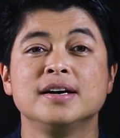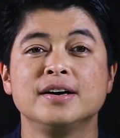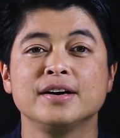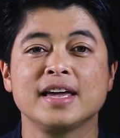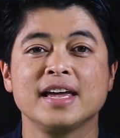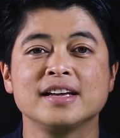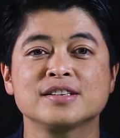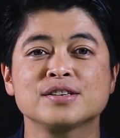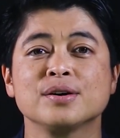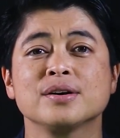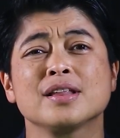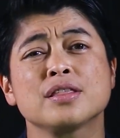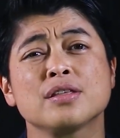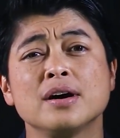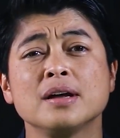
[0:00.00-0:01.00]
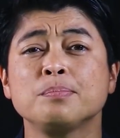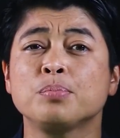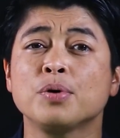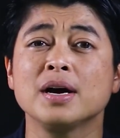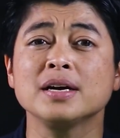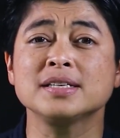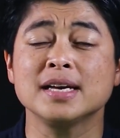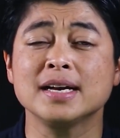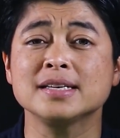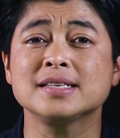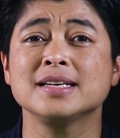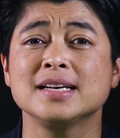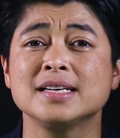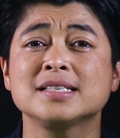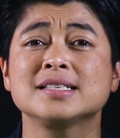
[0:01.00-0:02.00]
Okay, so the thought process
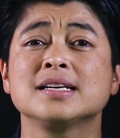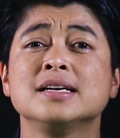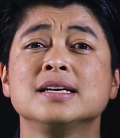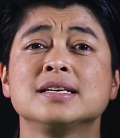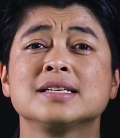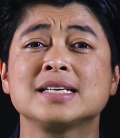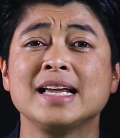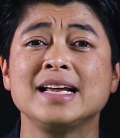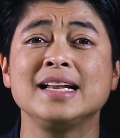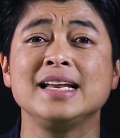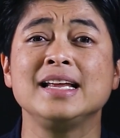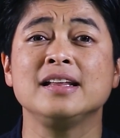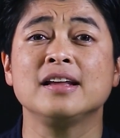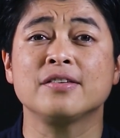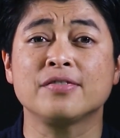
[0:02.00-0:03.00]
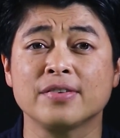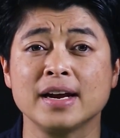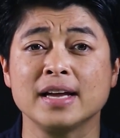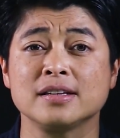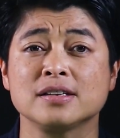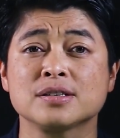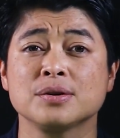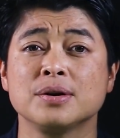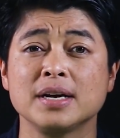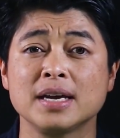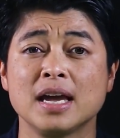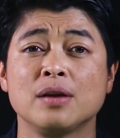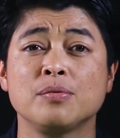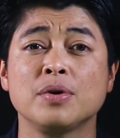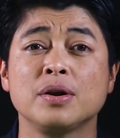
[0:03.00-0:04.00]
is slightly different. So
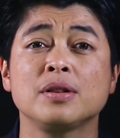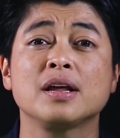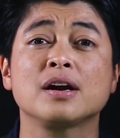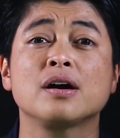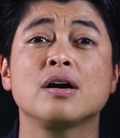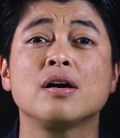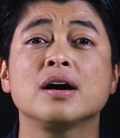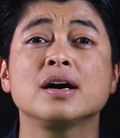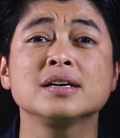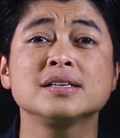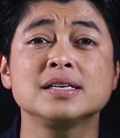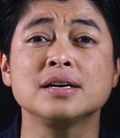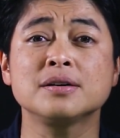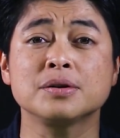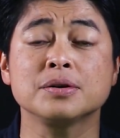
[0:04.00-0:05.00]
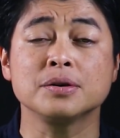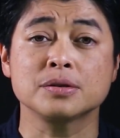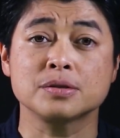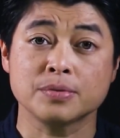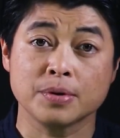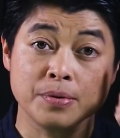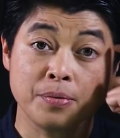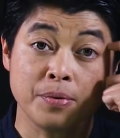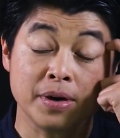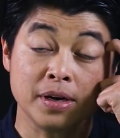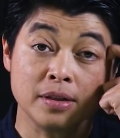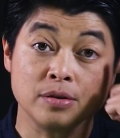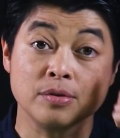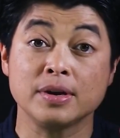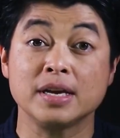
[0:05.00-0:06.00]
again, when there are zeros, what we want
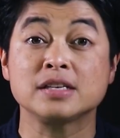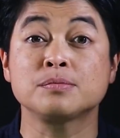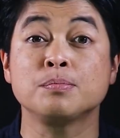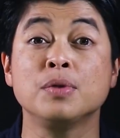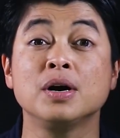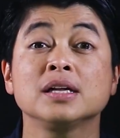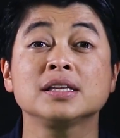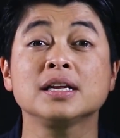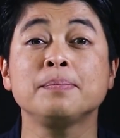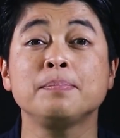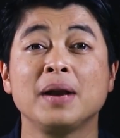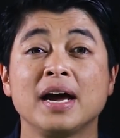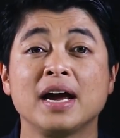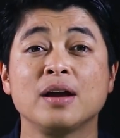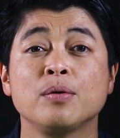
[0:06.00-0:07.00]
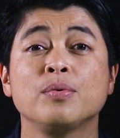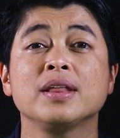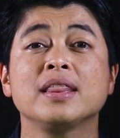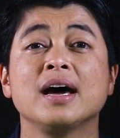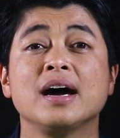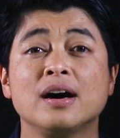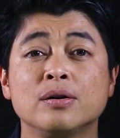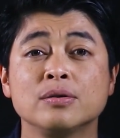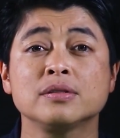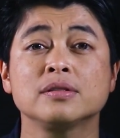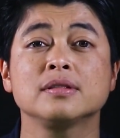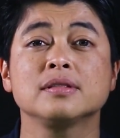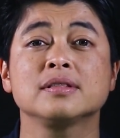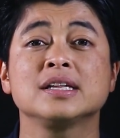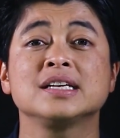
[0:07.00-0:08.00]
to do is multiply without
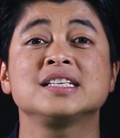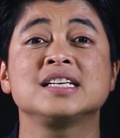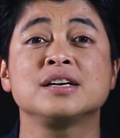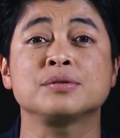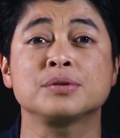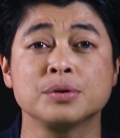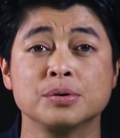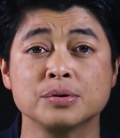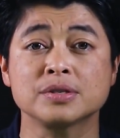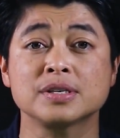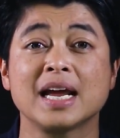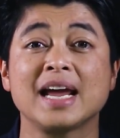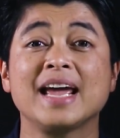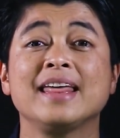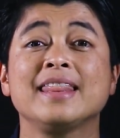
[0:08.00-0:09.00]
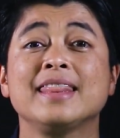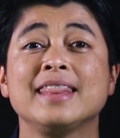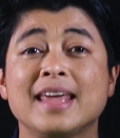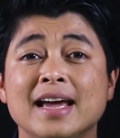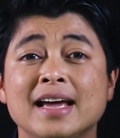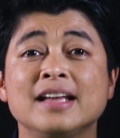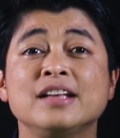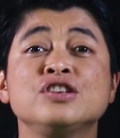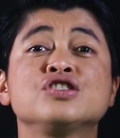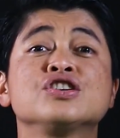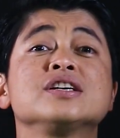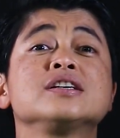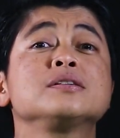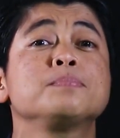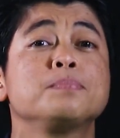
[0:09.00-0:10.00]
the zeros and then
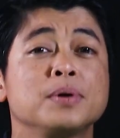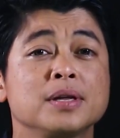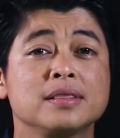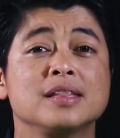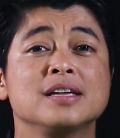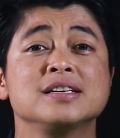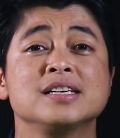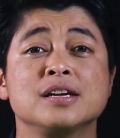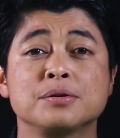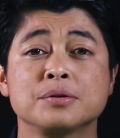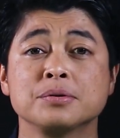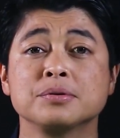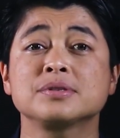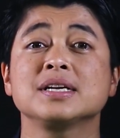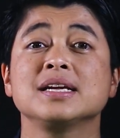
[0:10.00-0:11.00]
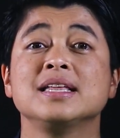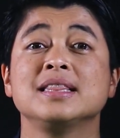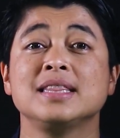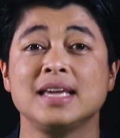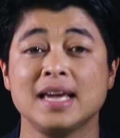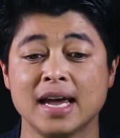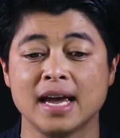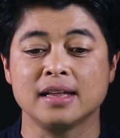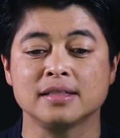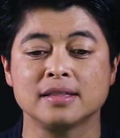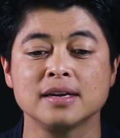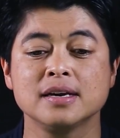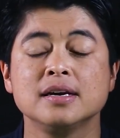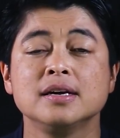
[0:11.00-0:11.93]
just put the zeros in the end.